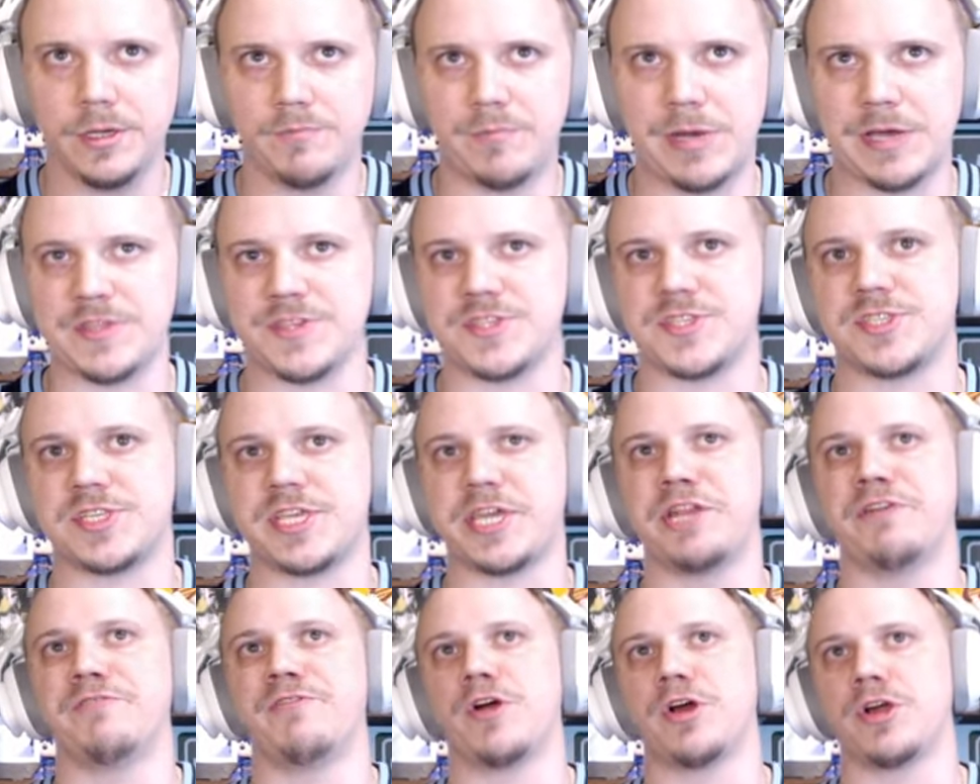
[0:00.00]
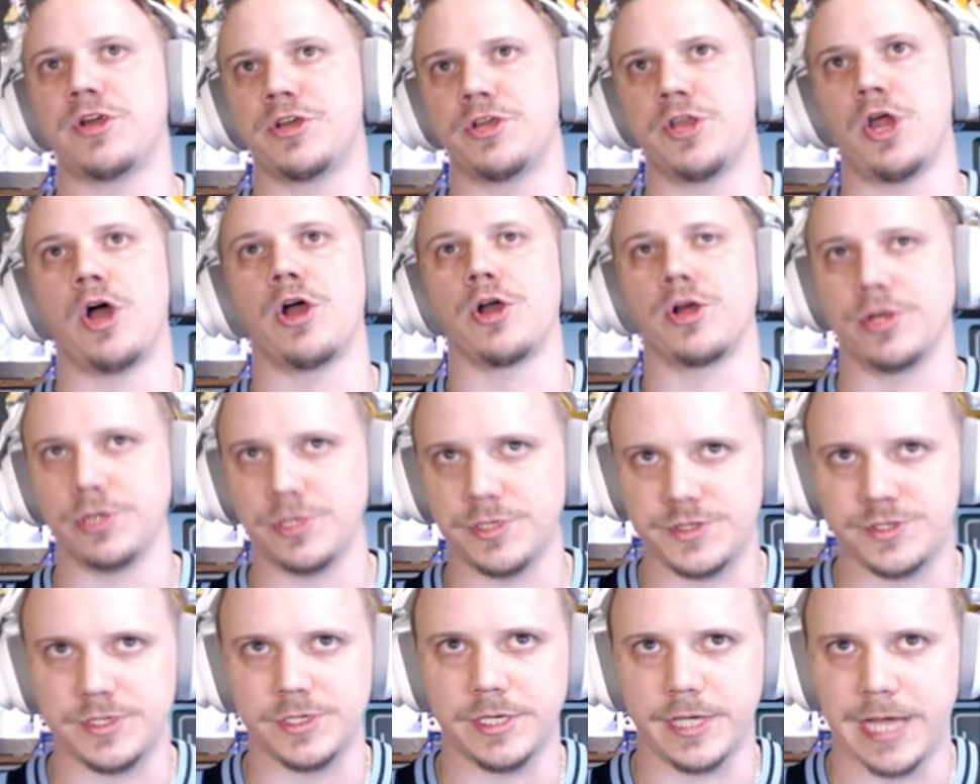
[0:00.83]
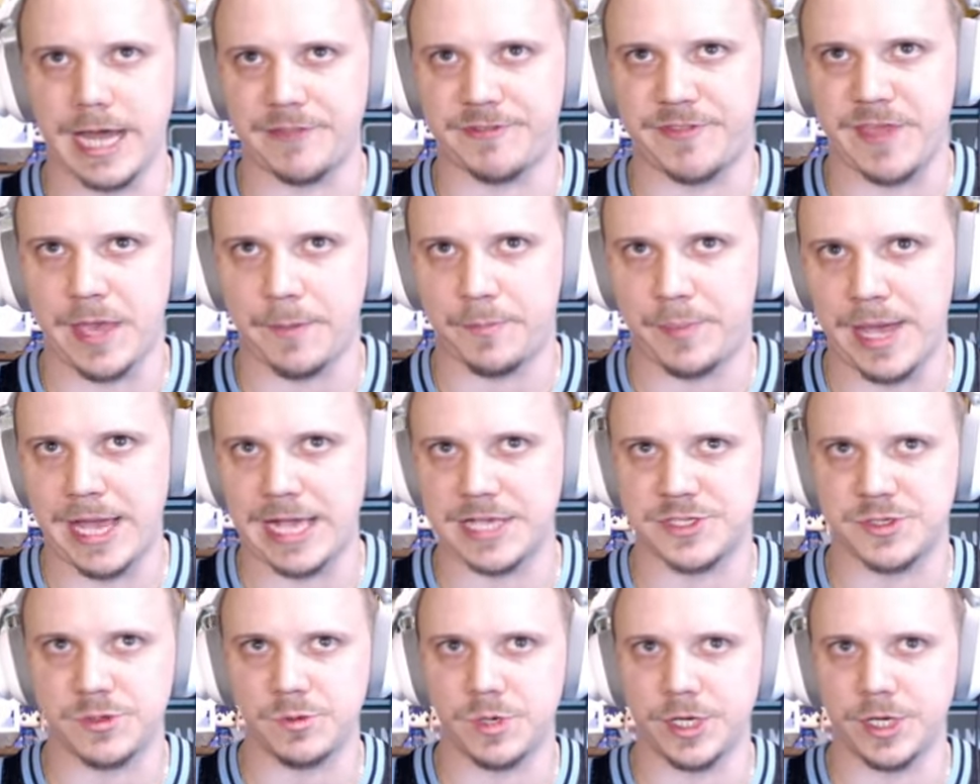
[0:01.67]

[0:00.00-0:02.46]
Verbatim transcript: by the skin of our nards, got that pass